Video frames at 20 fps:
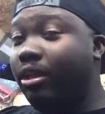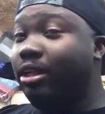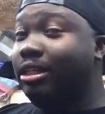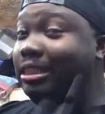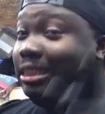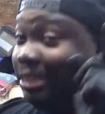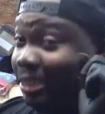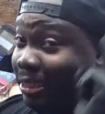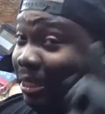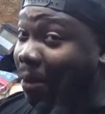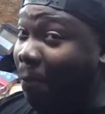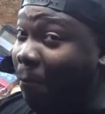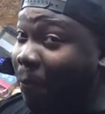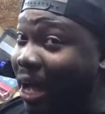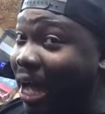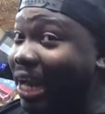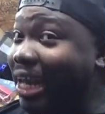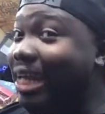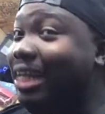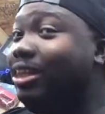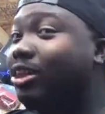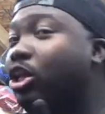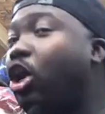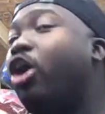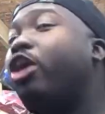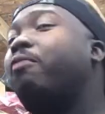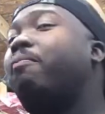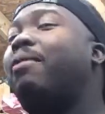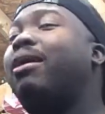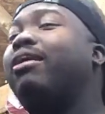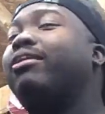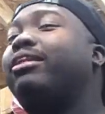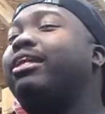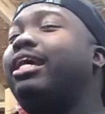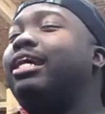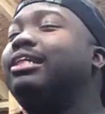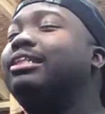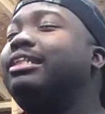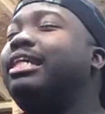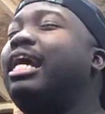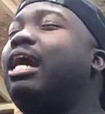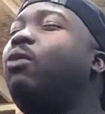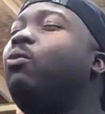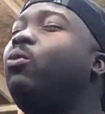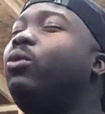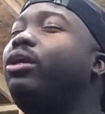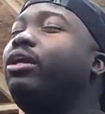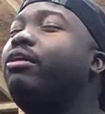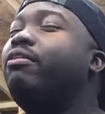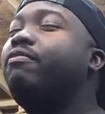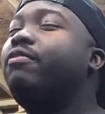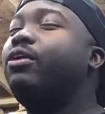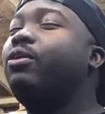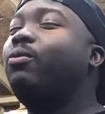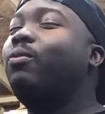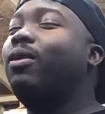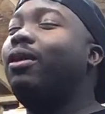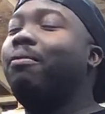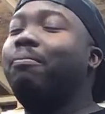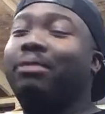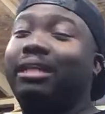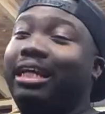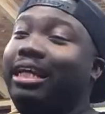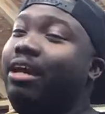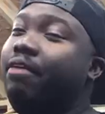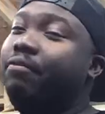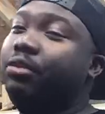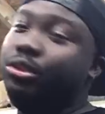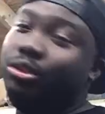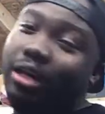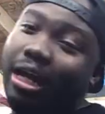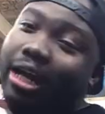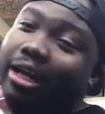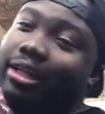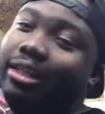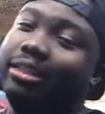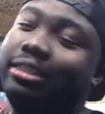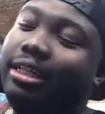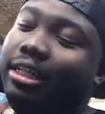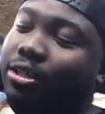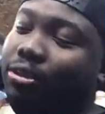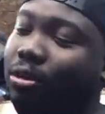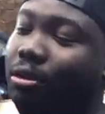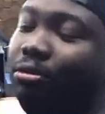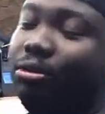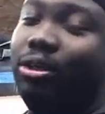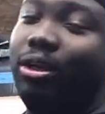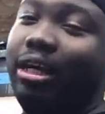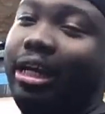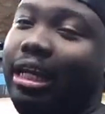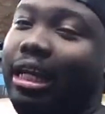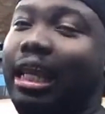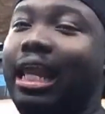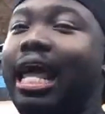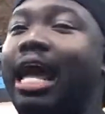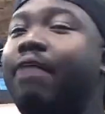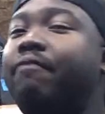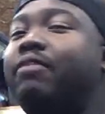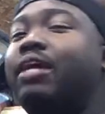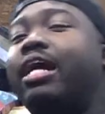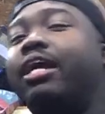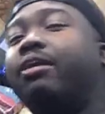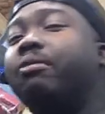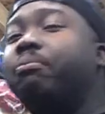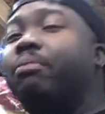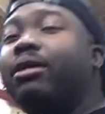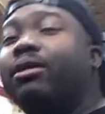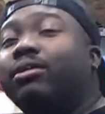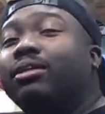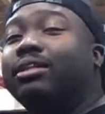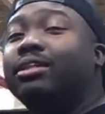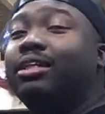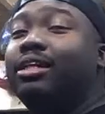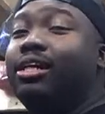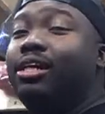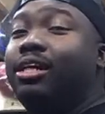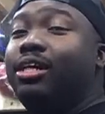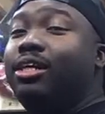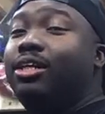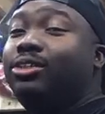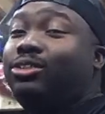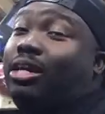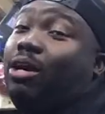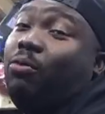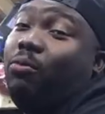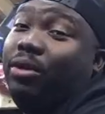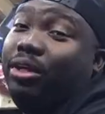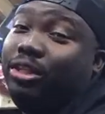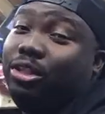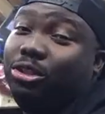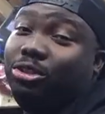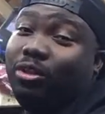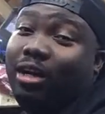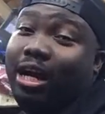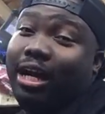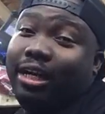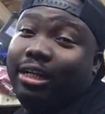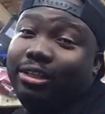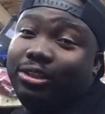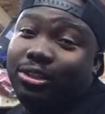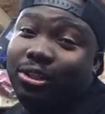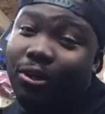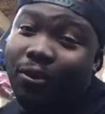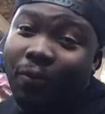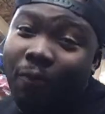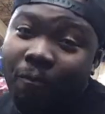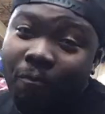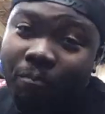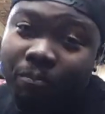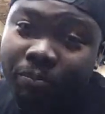thought about that and say, I wonder if it'll work. But they never tried it because they knew it was going to get laughed out of the building. So I wanted to try it. So